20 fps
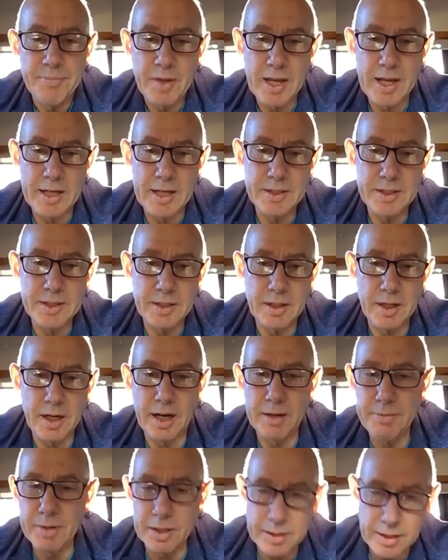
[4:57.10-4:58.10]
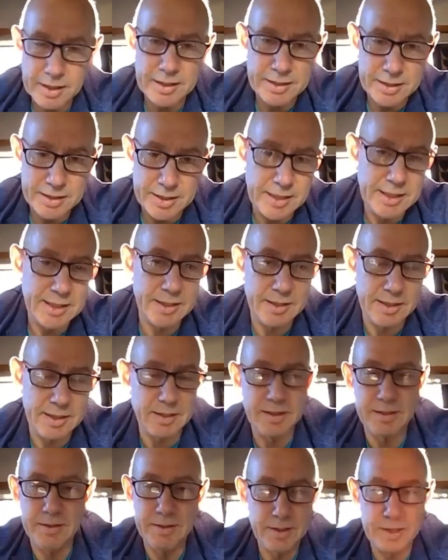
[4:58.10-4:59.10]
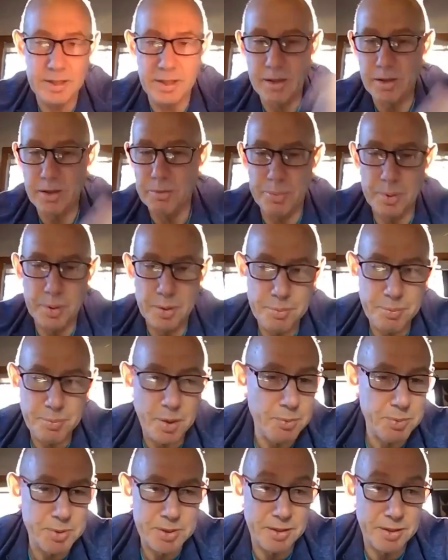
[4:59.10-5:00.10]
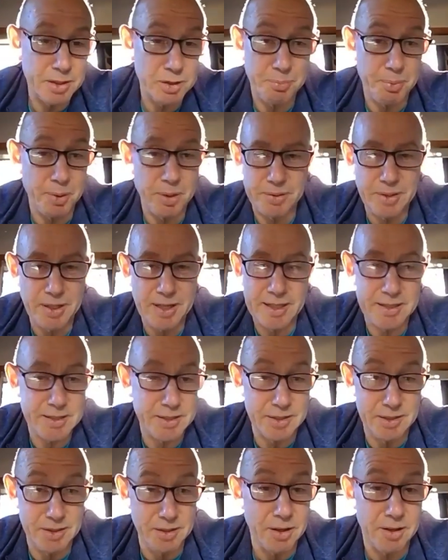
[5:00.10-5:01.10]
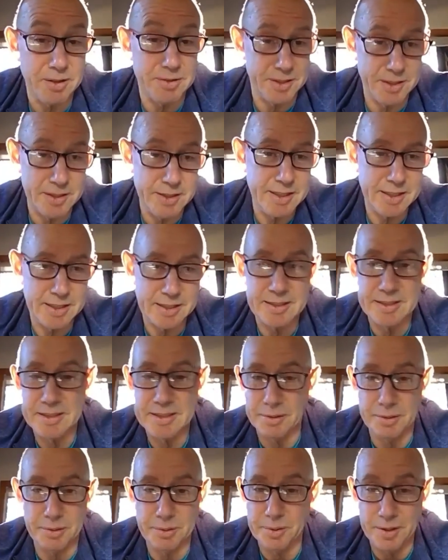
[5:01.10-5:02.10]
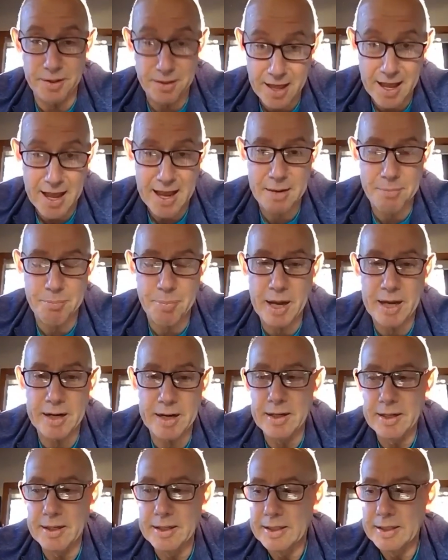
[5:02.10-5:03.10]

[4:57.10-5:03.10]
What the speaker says: And I'm not going to dig in, you know, the whole purpose of this podcast is not to dig into all of that, but